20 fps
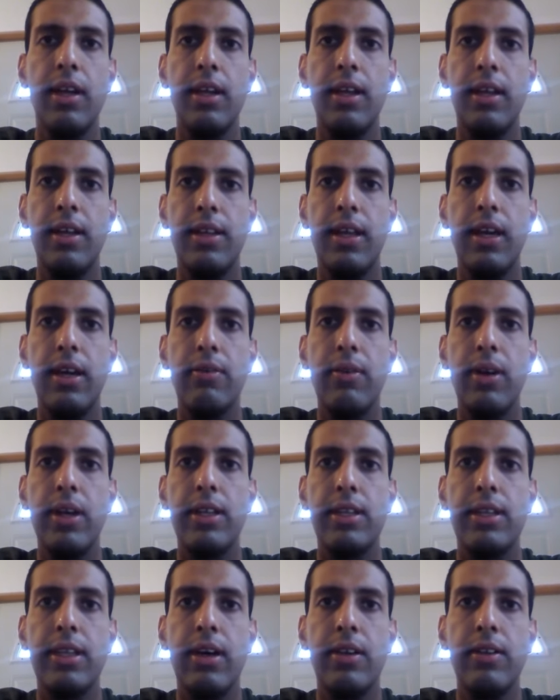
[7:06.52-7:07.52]
Then write
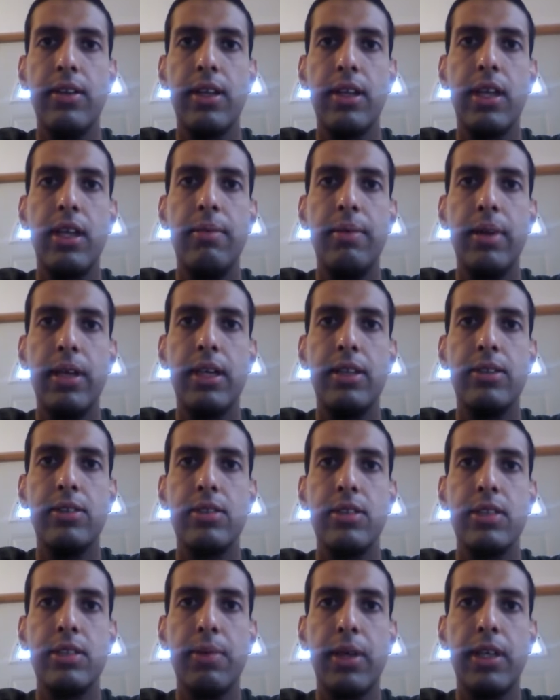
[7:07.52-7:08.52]
down the cubic inch
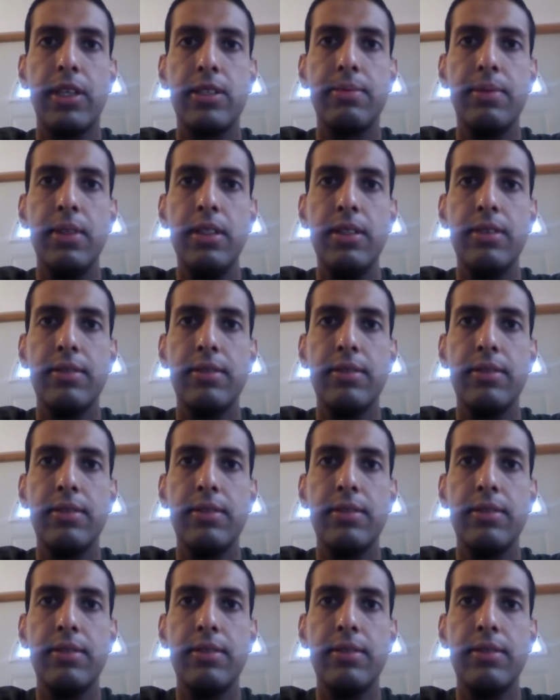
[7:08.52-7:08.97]
displacement.